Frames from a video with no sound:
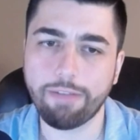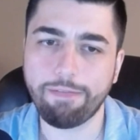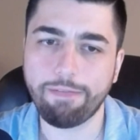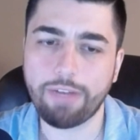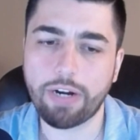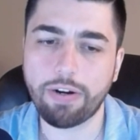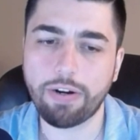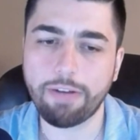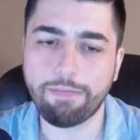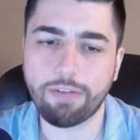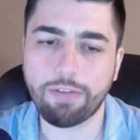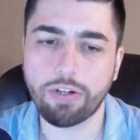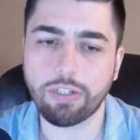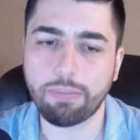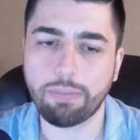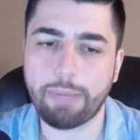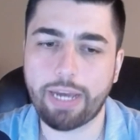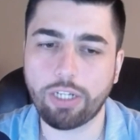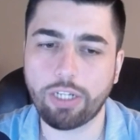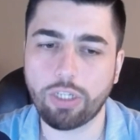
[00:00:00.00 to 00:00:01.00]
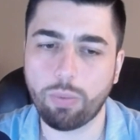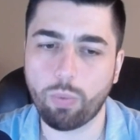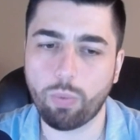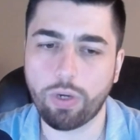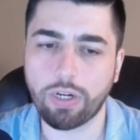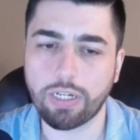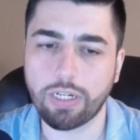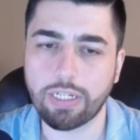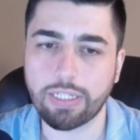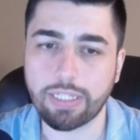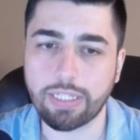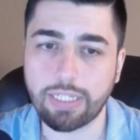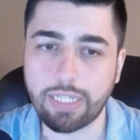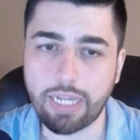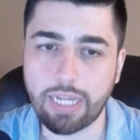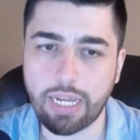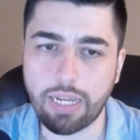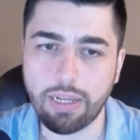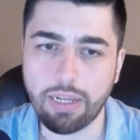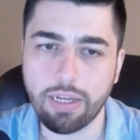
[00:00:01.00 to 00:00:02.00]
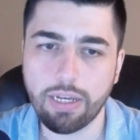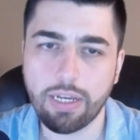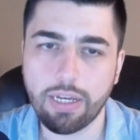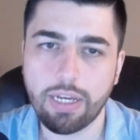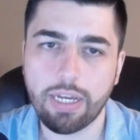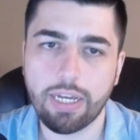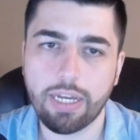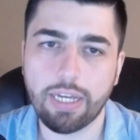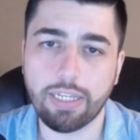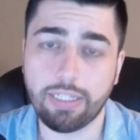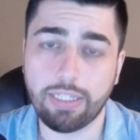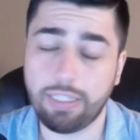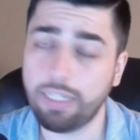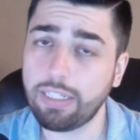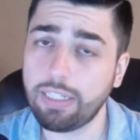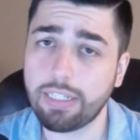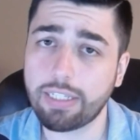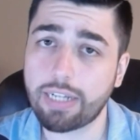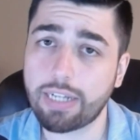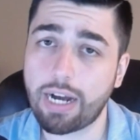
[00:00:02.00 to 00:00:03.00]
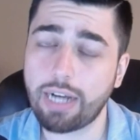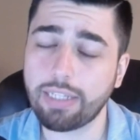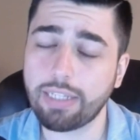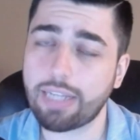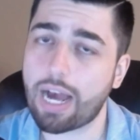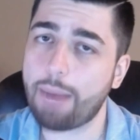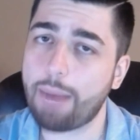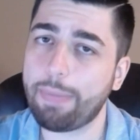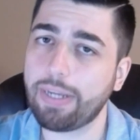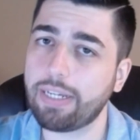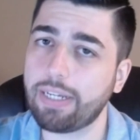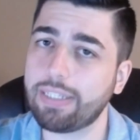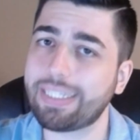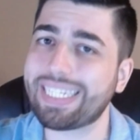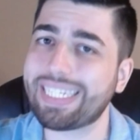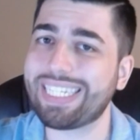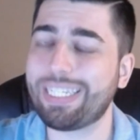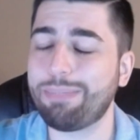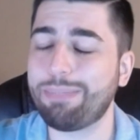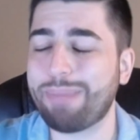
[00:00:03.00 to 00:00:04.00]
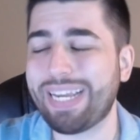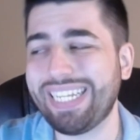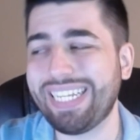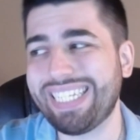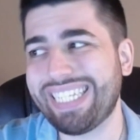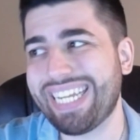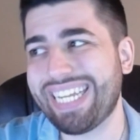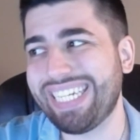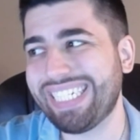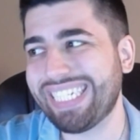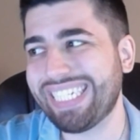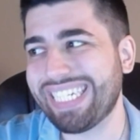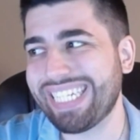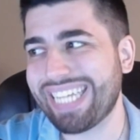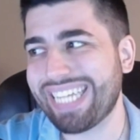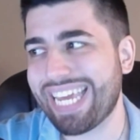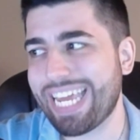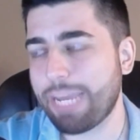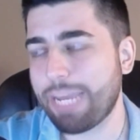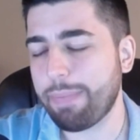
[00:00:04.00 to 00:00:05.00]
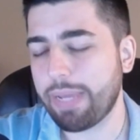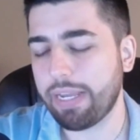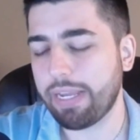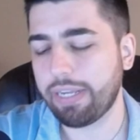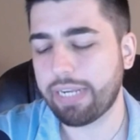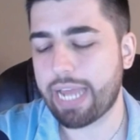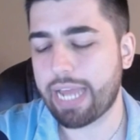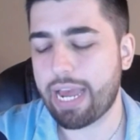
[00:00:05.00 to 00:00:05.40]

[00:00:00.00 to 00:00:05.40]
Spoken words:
The very first matchup we're going to see is Dignitas up against Space Station Gaming.